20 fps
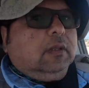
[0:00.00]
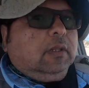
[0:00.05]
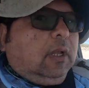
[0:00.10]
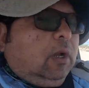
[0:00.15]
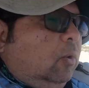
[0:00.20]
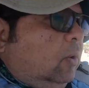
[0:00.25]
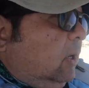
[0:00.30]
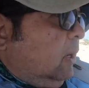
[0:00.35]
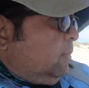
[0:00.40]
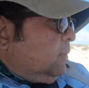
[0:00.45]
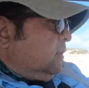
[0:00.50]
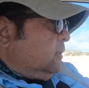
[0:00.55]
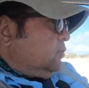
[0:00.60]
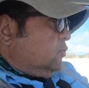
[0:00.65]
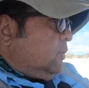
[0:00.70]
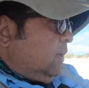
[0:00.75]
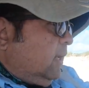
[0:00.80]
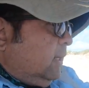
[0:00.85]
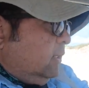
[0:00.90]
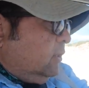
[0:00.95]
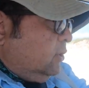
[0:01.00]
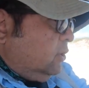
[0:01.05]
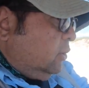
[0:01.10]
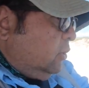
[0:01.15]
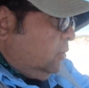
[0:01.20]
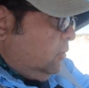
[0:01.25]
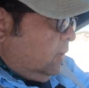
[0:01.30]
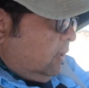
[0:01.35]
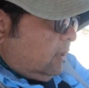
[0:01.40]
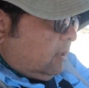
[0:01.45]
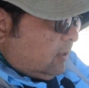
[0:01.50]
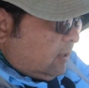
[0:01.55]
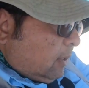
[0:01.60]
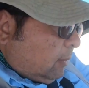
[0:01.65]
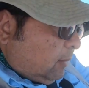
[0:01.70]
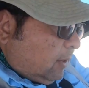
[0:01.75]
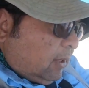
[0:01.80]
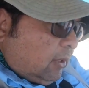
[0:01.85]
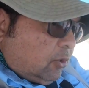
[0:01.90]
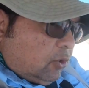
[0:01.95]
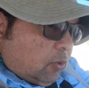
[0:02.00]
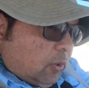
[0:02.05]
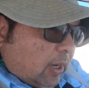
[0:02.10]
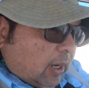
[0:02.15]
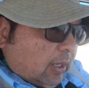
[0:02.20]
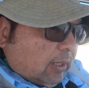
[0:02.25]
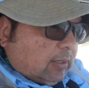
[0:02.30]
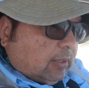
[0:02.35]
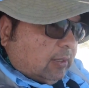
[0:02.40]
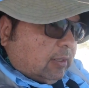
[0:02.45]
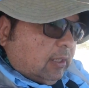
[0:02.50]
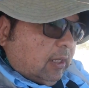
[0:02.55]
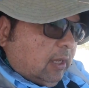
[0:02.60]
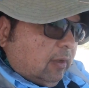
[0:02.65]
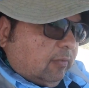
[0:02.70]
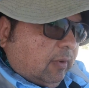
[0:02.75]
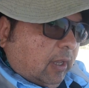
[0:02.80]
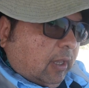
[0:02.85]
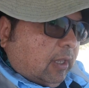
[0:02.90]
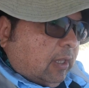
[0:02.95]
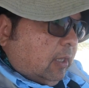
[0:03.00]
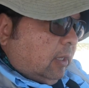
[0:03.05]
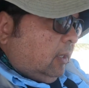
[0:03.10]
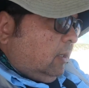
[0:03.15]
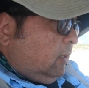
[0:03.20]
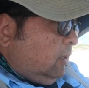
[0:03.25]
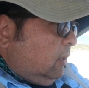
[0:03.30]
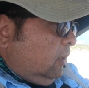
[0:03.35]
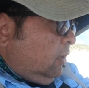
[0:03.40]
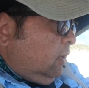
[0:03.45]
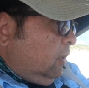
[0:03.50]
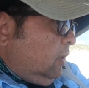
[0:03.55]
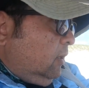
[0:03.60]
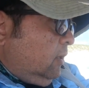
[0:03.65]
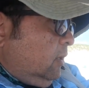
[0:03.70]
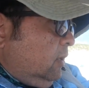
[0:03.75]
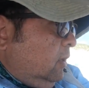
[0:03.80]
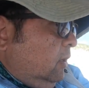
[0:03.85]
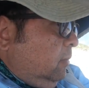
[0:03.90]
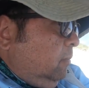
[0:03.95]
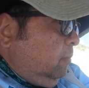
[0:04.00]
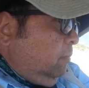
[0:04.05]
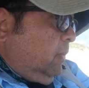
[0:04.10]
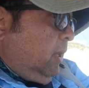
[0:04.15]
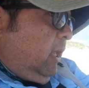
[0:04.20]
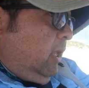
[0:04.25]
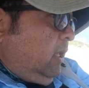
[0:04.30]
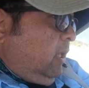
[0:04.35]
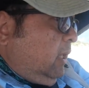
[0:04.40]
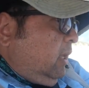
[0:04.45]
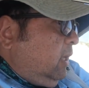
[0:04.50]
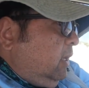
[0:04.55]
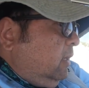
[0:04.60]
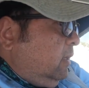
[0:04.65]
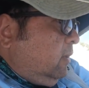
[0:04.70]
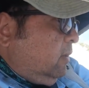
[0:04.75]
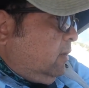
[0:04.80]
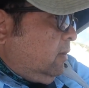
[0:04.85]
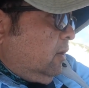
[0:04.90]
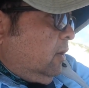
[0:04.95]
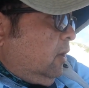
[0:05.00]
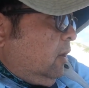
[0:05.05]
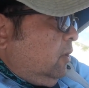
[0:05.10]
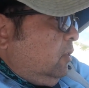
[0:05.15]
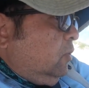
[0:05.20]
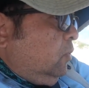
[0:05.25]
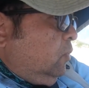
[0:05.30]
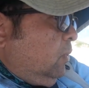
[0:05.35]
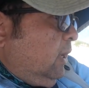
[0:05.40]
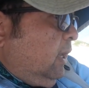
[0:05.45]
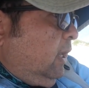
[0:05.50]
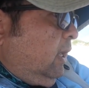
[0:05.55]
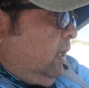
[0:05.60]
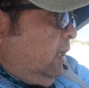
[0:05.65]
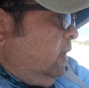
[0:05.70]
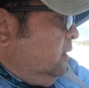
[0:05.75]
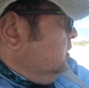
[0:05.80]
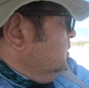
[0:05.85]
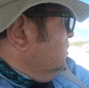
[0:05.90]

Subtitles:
Now what I'm gonna try to do is I'm gonna try to see if I can make it all the way